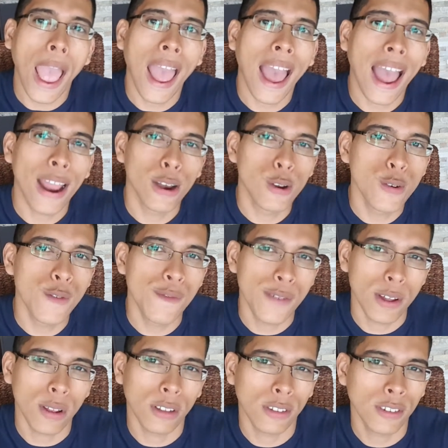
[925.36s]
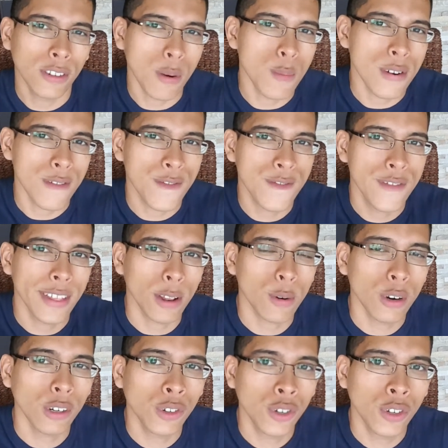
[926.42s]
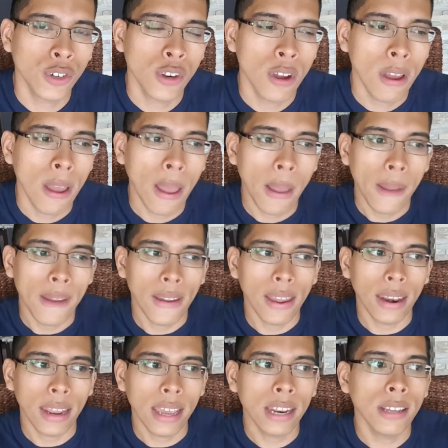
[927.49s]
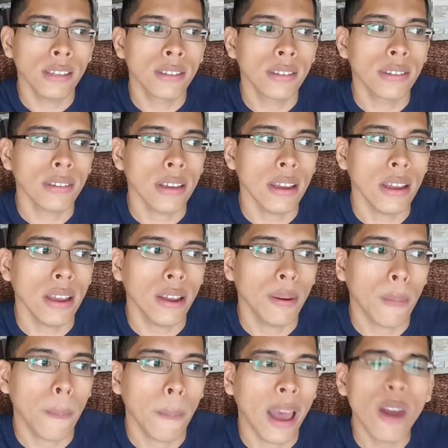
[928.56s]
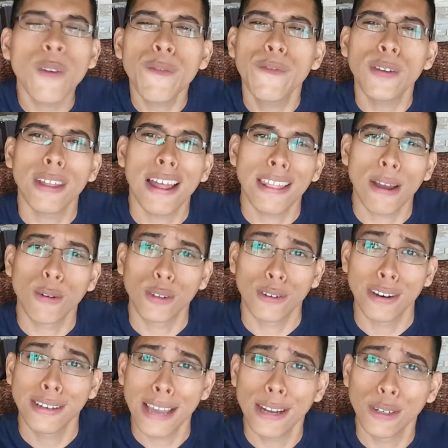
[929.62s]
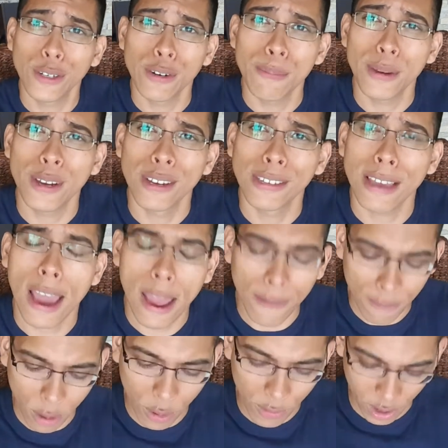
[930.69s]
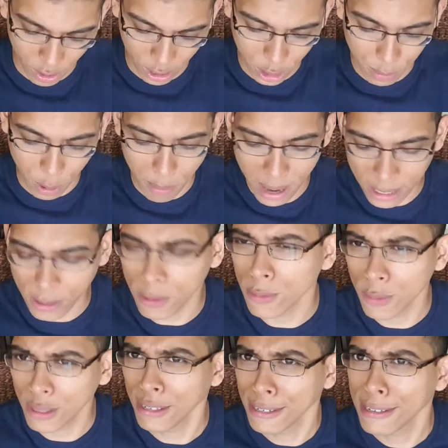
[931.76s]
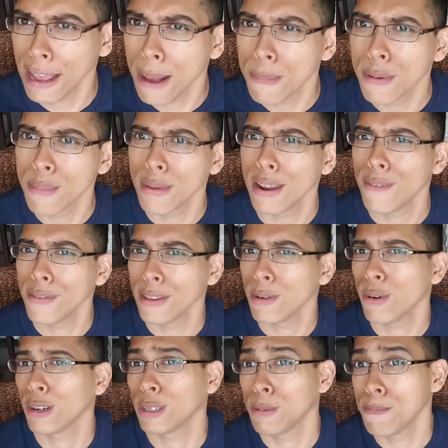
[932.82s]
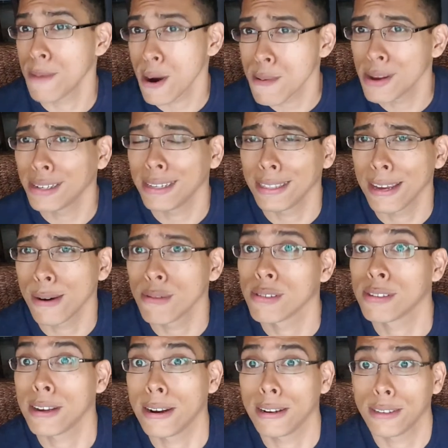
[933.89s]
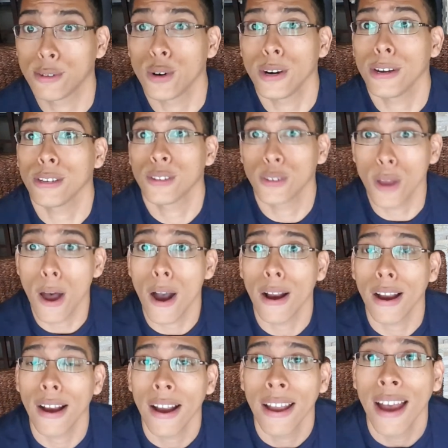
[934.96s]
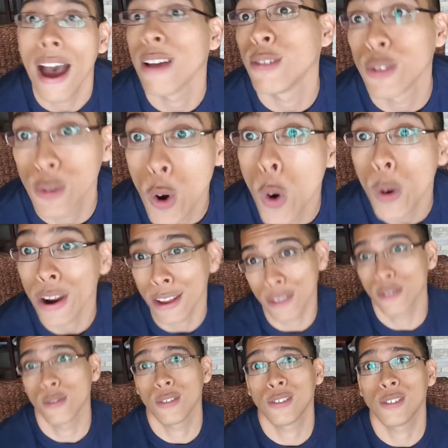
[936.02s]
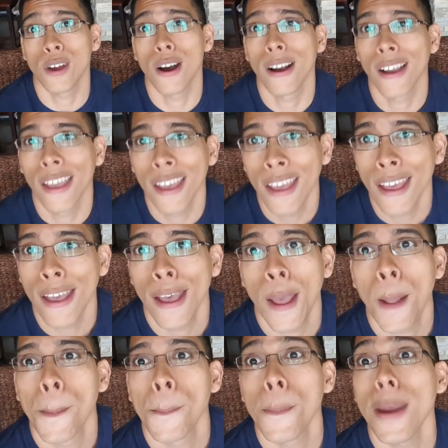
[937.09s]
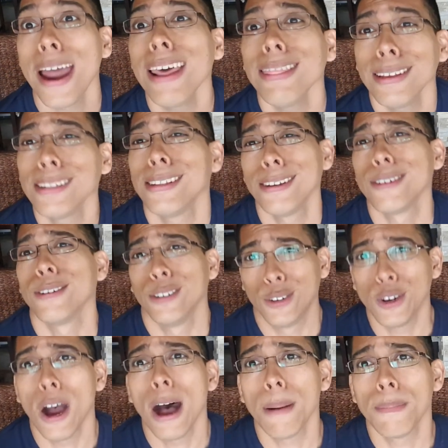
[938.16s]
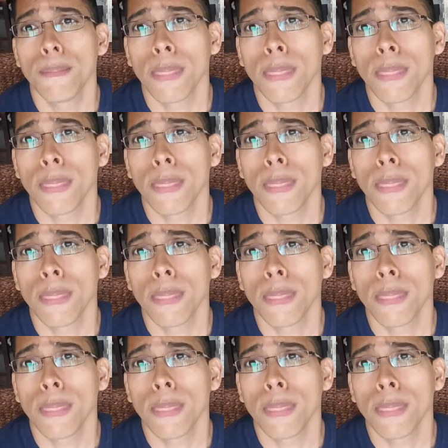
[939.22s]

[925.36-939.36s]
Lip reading: I do feel it's somewhat fillerish. It is, I don't feel that was their intention, because they're very experimental with this album, and I feel they're experimenting there with turning a story into a song. I think they did a good job.